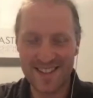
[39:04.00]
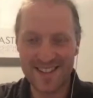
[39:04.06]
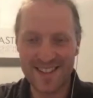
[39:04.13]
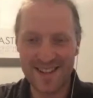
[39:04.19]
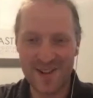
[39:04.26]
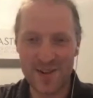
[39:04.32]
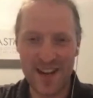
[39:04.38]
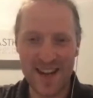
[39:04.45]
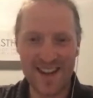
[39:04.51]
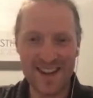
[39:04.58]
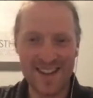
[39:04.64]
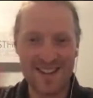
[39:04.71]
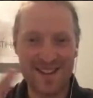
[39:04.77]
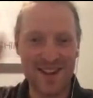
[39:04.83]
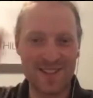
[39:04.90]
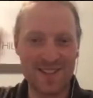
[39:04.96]
Okay,
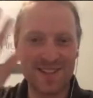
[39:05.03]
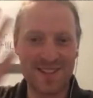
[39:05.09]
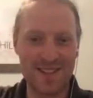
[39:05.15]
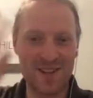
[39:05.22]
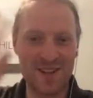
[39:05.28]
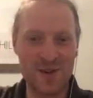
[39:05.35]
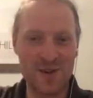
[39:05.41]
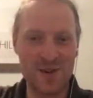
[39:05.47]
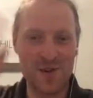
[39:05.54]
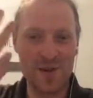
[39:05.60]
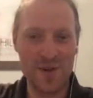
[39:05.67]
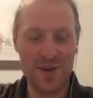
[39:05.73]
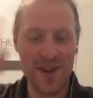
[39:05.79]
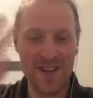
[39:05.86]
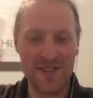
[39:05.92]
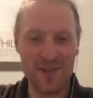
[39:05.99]
nice to see you,
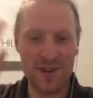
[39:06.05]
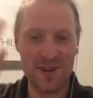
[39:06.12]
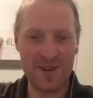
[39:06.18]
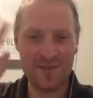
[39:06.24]
everyone.